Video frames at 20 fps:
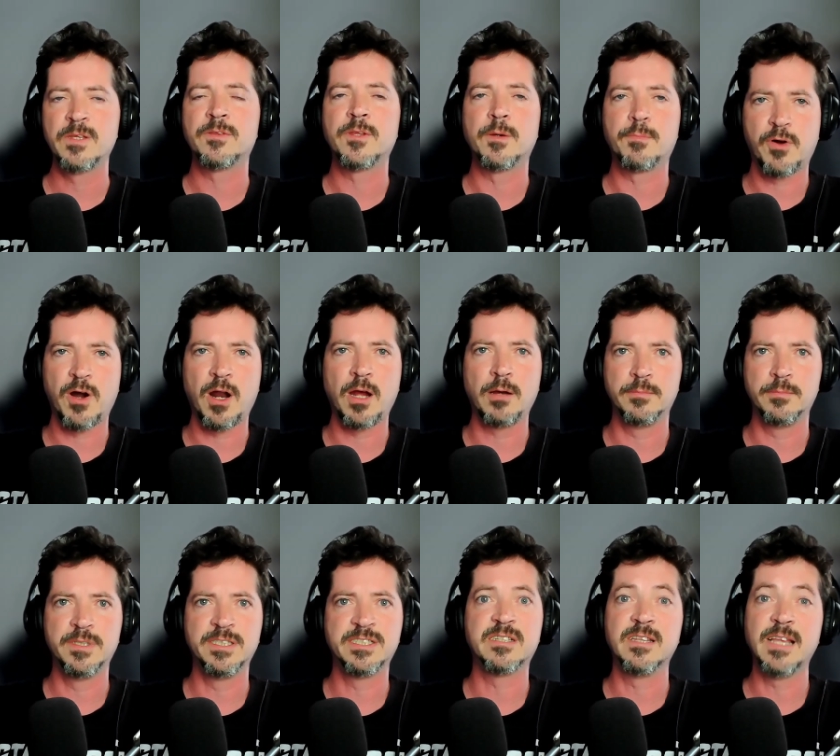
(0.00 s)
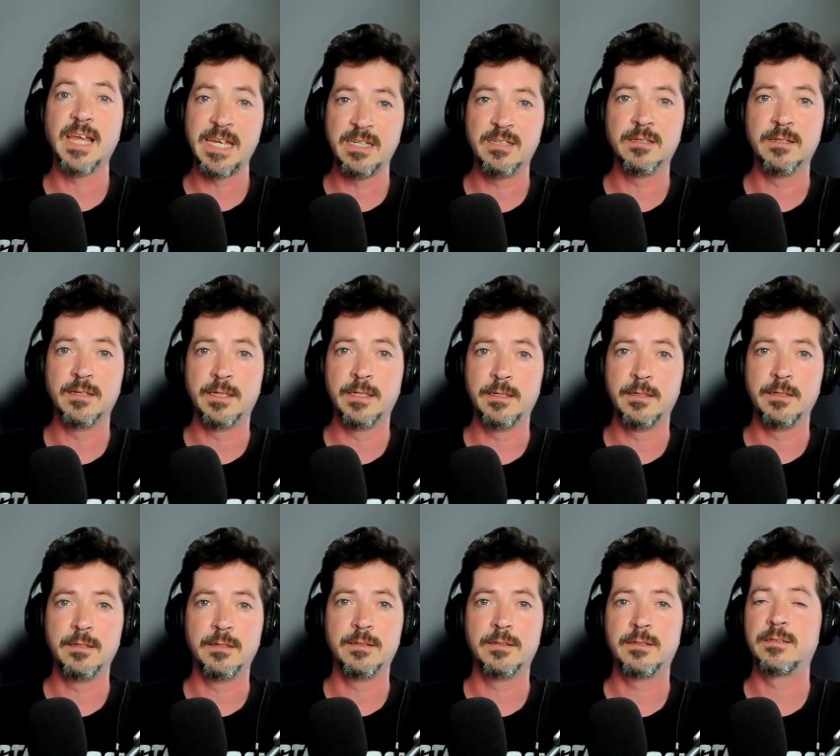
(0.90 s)
The problem is
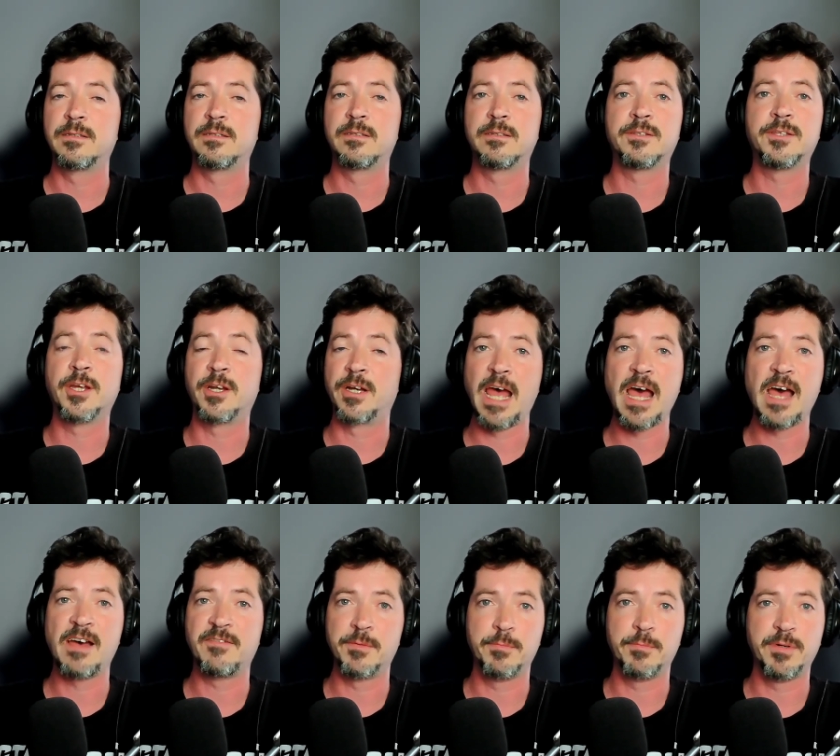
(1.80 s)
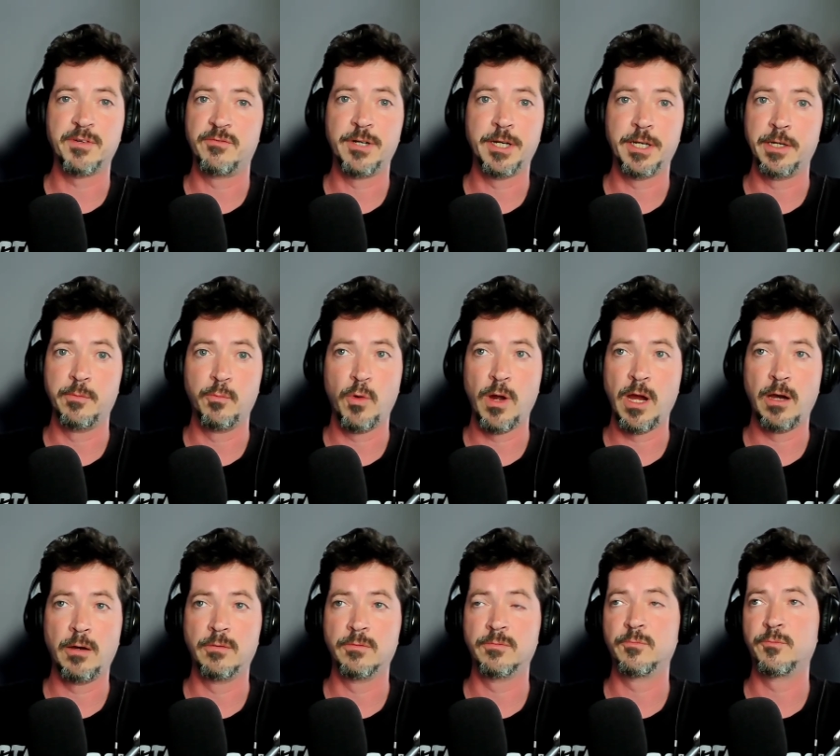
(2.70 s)
lately they haven't been written well.